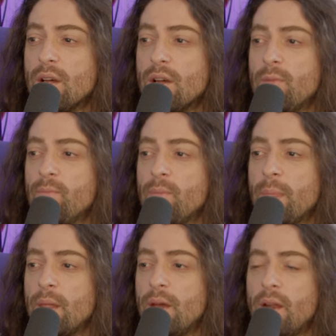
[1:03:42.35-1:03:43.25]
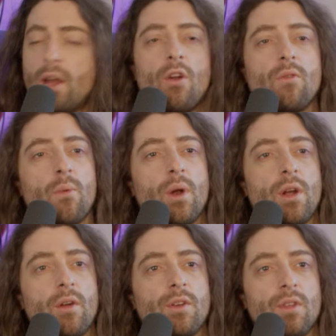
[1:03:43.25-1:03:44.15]
Um, I, I don't know if we want to
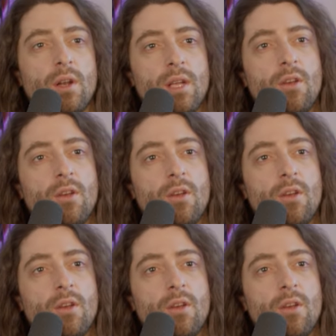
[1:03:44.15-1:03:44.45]
go into that.